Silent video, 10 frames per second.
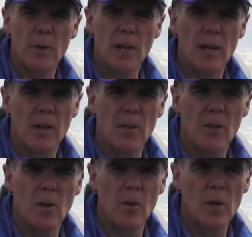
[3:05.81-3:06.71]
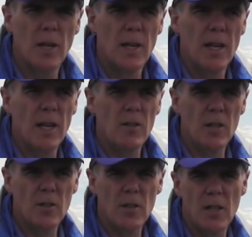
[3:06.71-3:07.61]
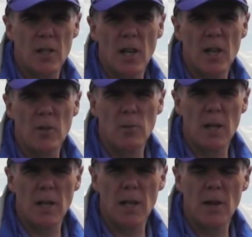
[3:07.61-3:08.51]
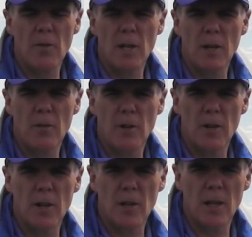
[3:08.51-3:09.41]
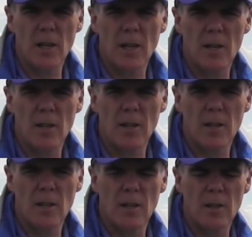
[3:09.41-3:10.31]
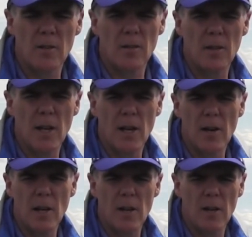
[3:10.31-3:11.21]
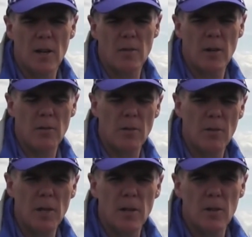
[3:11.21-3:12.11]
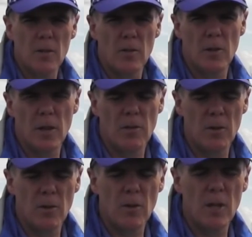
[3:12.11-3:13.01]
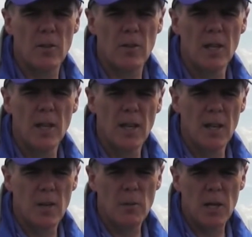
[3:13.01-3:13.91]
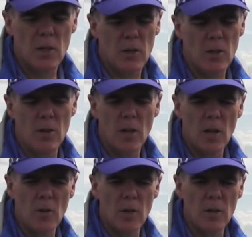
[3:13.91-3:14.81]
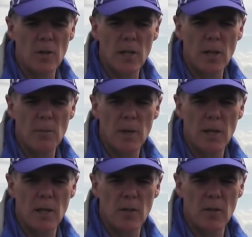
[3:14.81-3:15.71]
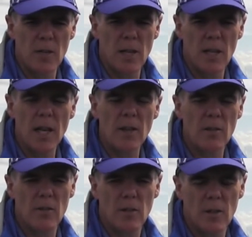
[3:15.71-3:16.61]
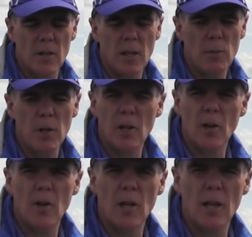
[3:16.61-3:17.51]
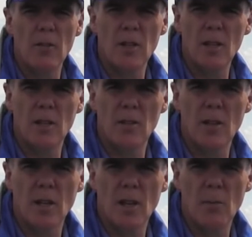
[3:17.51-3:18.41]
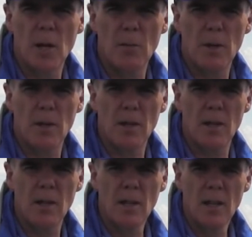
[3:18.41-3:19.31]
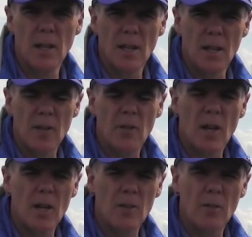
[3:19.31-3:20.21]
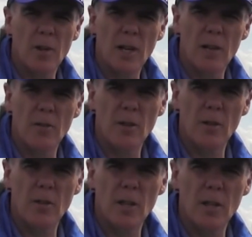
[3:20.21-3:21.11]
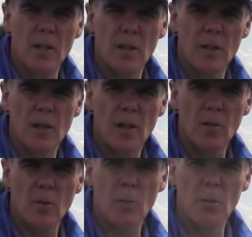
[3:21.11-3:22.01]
And so it's just an adjustment in every different area of different fields for different soils to make sure they're not going too deep, because the deeper you go, less seed that's going to come up and the less cost effective your seed costs will